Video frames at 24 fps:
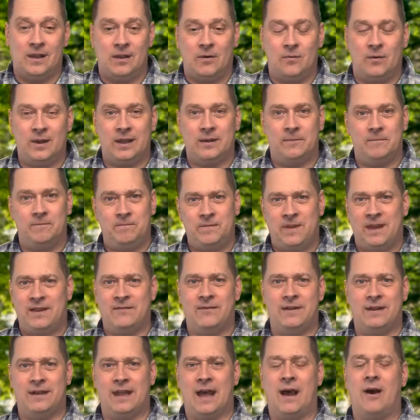we
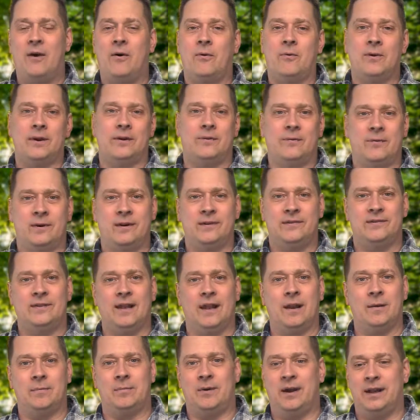even now we, we
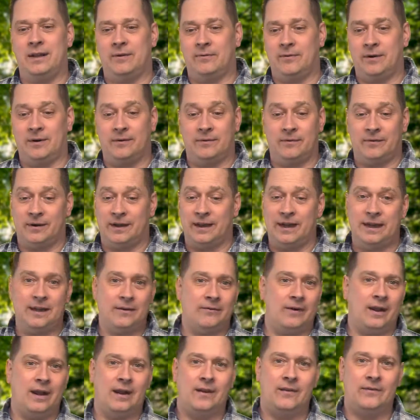celebrate we're, we're getting
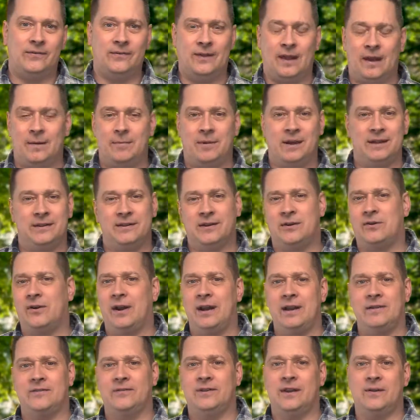ready to celebrate the
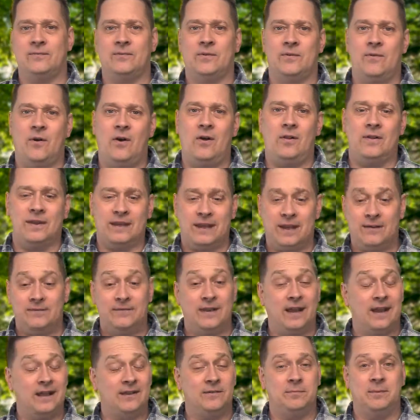greatest gift of all and the gift
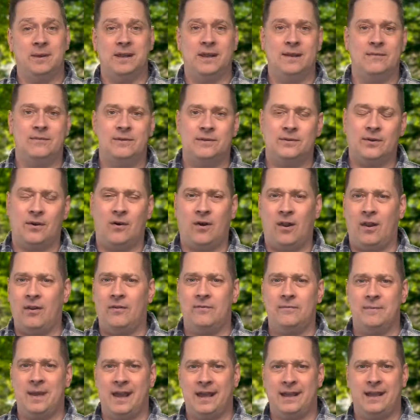that has been given to all
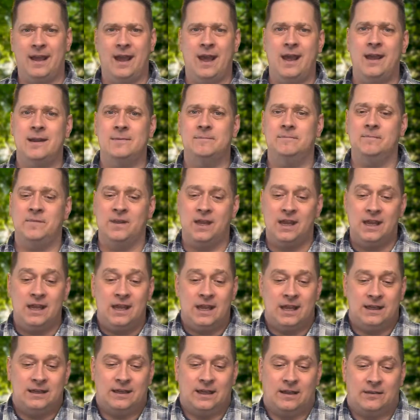of mankind
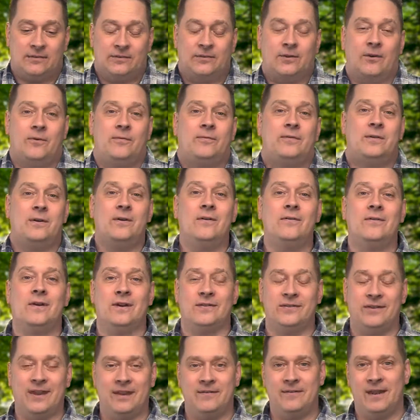and yet so few of
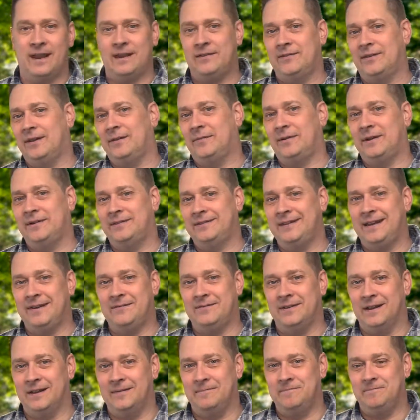us have actually
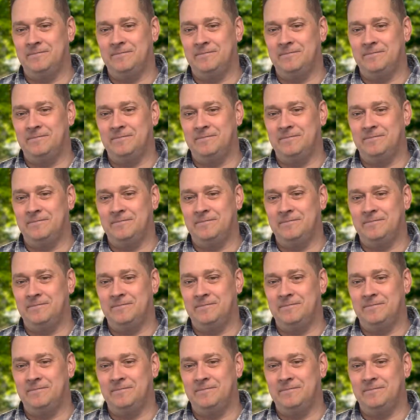received it